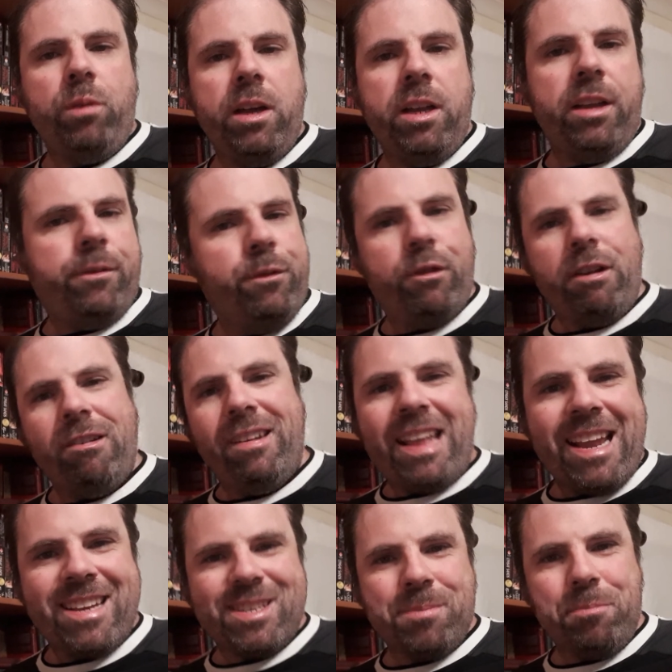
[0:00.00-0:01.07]
waiting for our
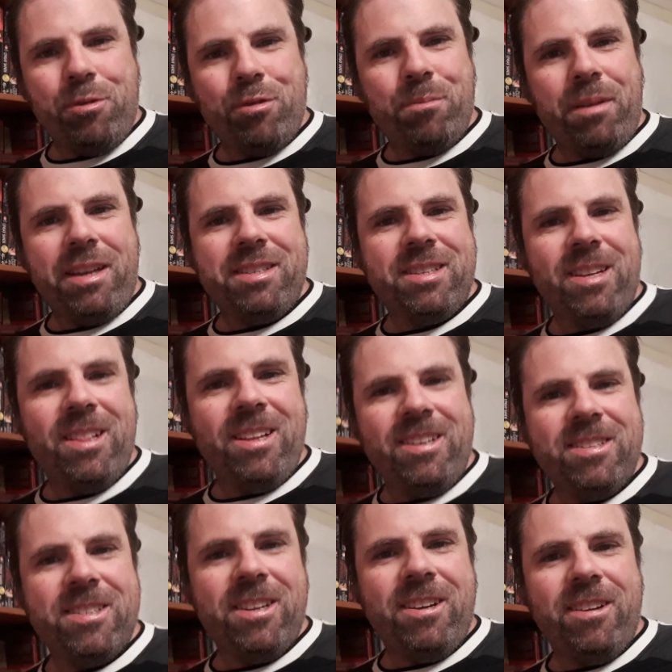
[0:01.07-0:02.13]
next book basically.
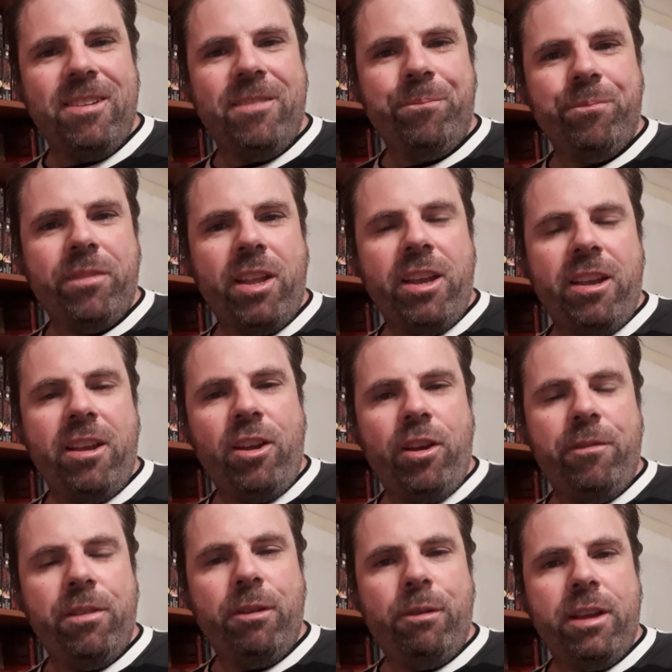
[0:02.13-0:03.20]
So yeah,
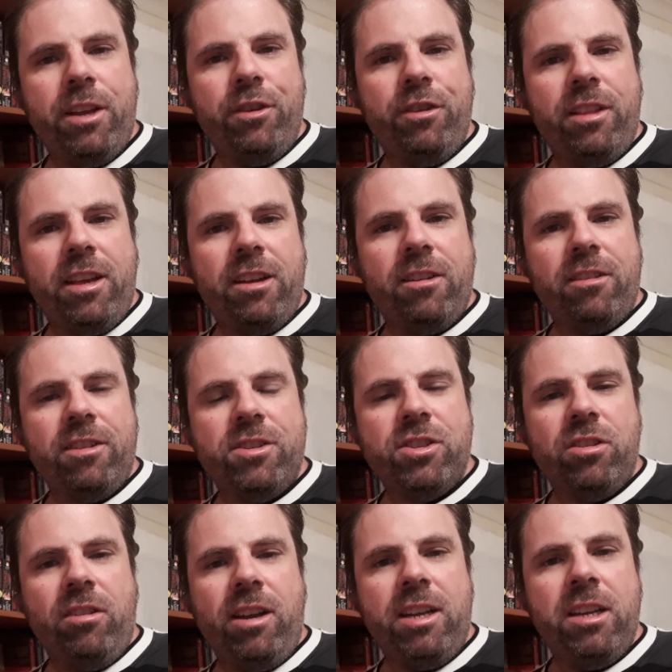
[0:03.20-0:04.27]
hopefully we can do that on the
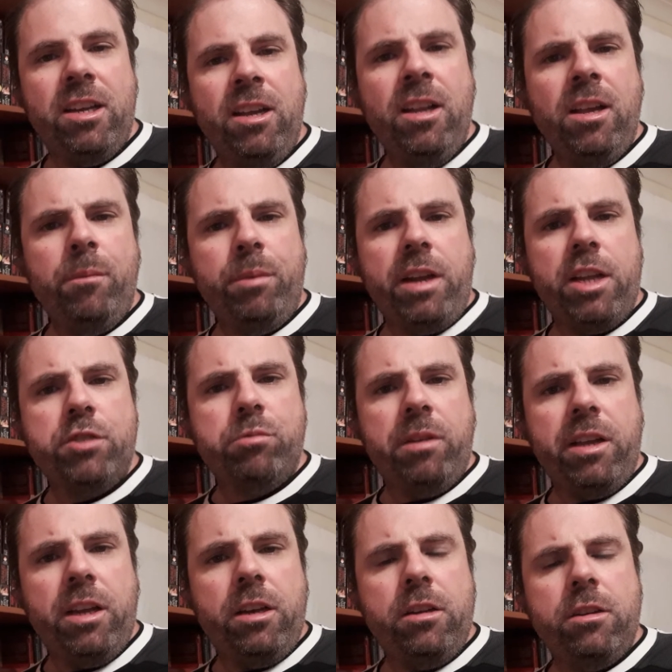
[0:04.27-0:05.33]
side. But as we
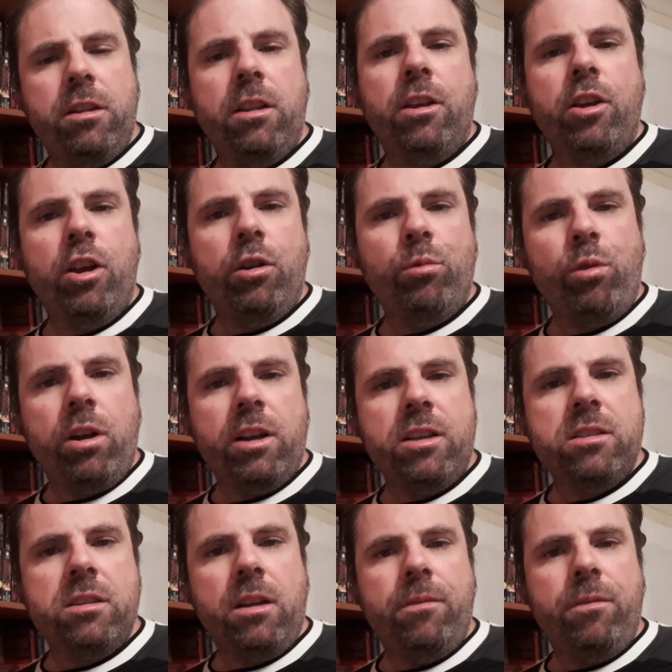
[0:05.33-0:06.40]
get into the co-writing
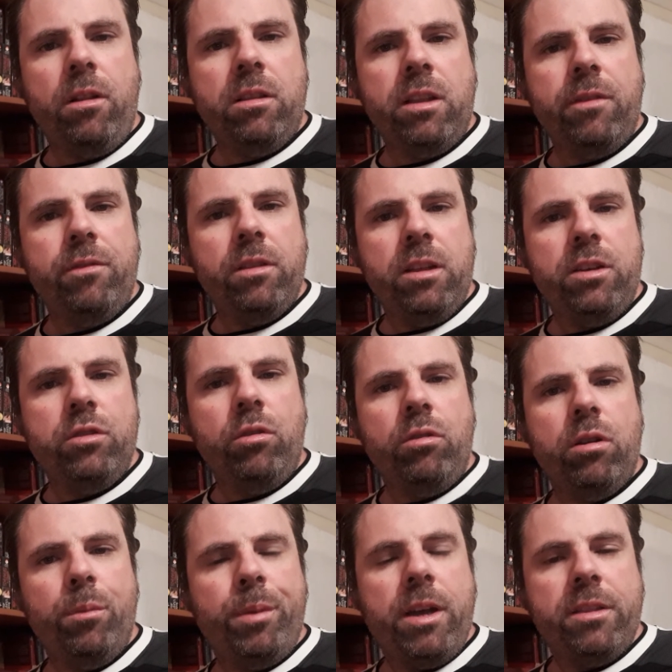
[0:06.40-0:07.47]
stuff, I'll definitely
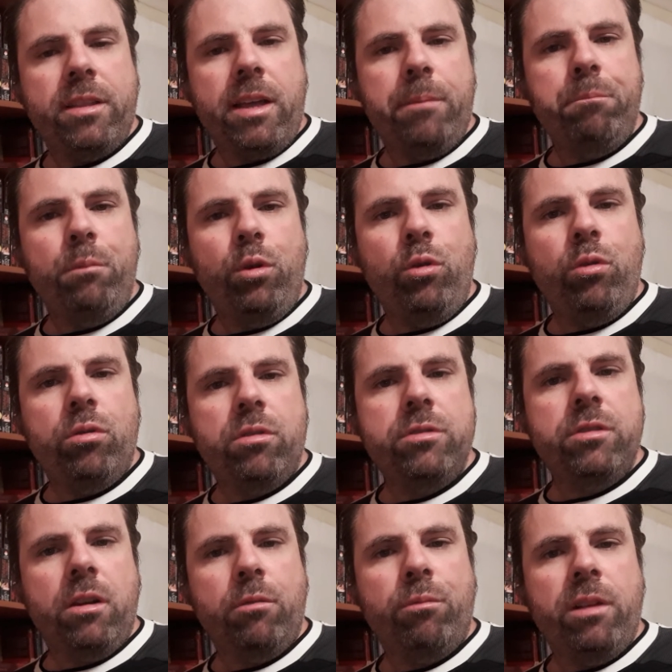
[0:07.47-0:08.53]
talk about that more,
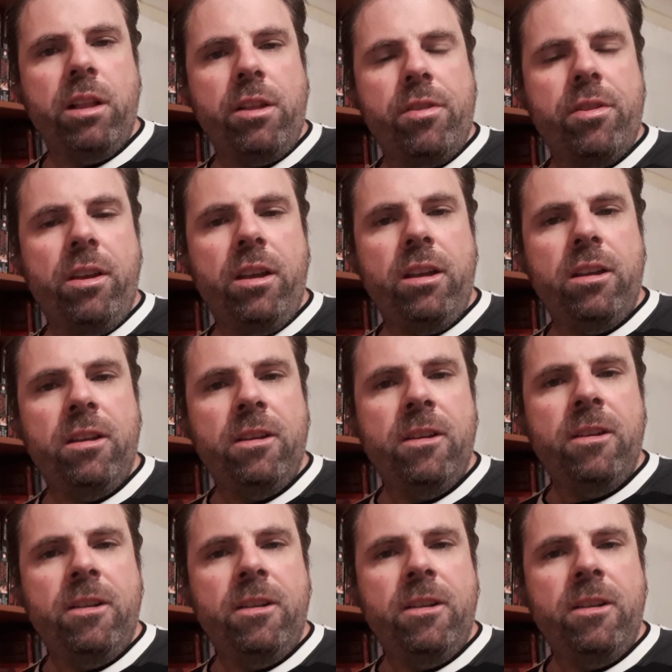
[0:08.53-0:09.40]
because I really think